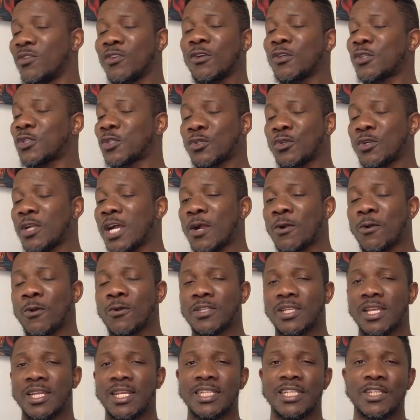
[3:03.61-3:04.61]
don't
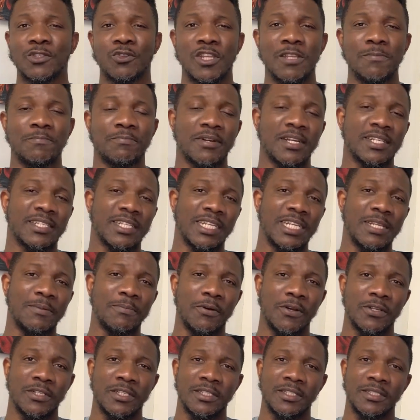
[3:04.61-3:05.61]
sugarcoat anything to impress
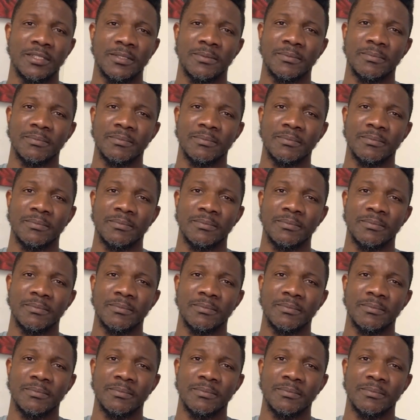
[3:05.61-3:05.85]
anybody.